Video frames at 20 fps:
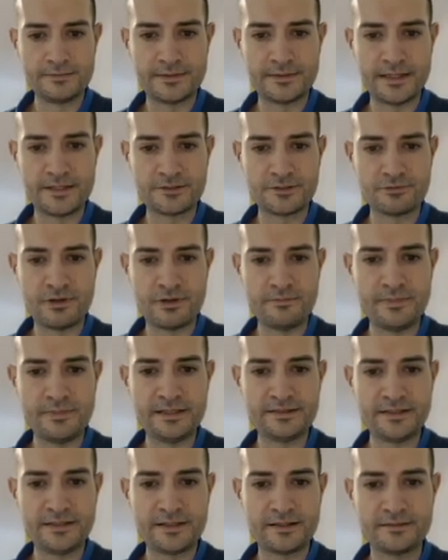times 1
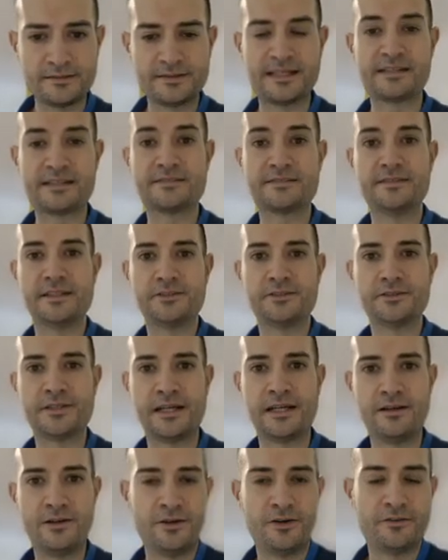meter, that's the
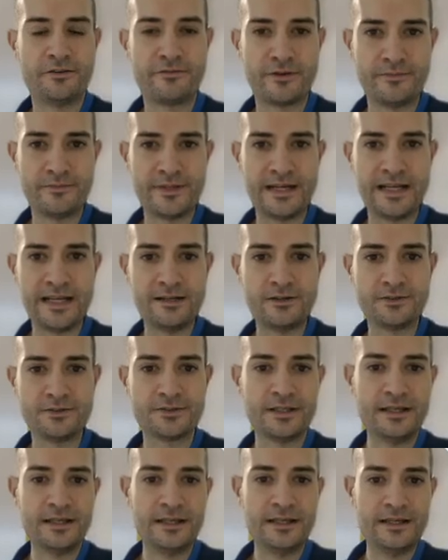total load from the line load,